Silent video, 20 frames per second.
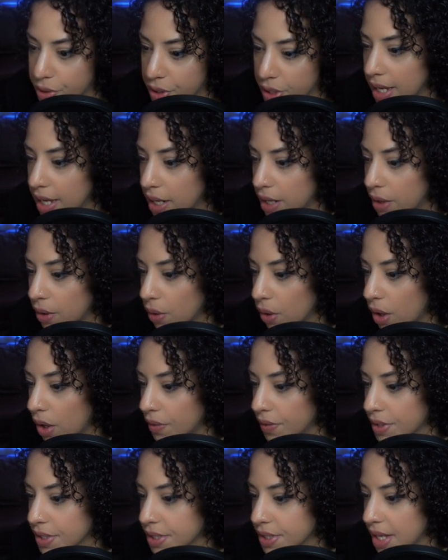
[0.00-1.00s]
here
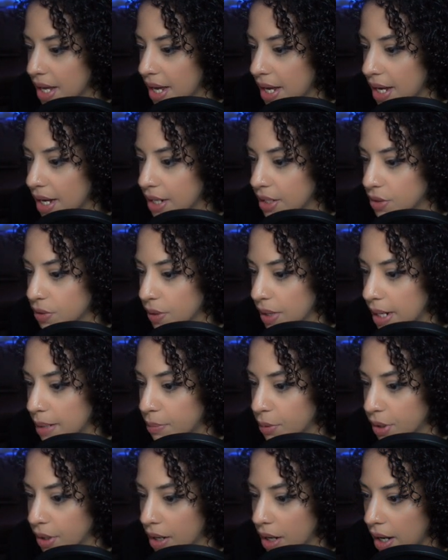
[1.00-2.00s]
on the side. You're
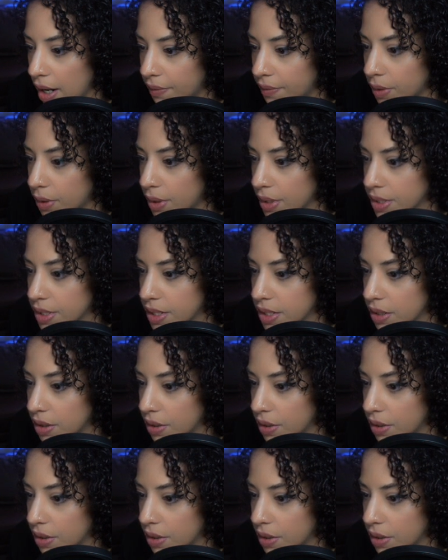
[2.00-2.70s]
able to hover and see